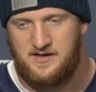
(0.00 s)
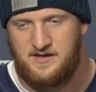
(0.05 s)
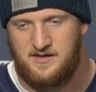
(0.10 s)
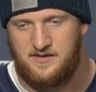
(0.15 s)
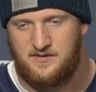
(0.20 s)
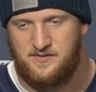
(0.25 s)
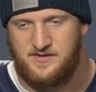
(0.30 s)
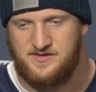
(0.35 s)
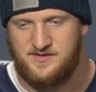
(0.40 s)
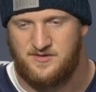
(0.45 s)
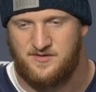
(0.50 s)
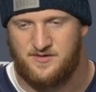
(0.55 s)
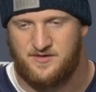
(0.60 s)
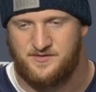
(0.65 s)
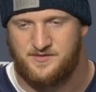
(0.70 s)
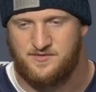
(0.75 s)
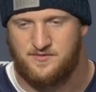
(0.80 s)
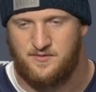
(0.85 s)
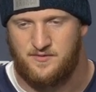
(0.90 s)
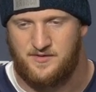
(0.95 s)
You know, he's under
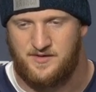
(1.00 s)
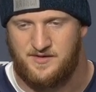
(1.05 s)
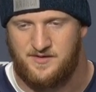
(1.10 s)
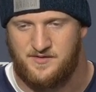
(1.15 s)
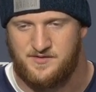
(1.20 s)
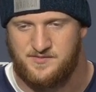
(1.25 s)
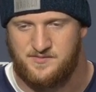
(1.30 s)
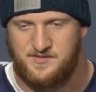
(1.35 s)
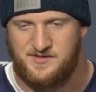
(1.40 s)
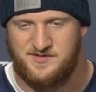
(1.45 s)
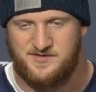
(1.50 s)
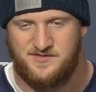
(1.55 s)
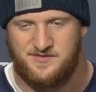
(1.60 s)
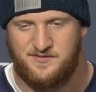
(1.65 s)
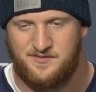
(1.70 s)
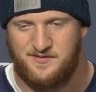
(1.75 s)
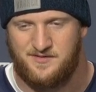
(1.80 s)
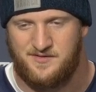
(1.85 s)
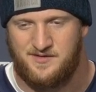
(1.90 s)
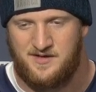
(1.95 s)
control. He knows what he's
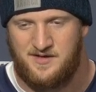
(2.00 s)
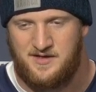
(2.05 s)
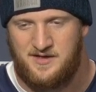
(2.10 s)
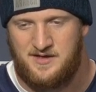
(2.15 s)
doing.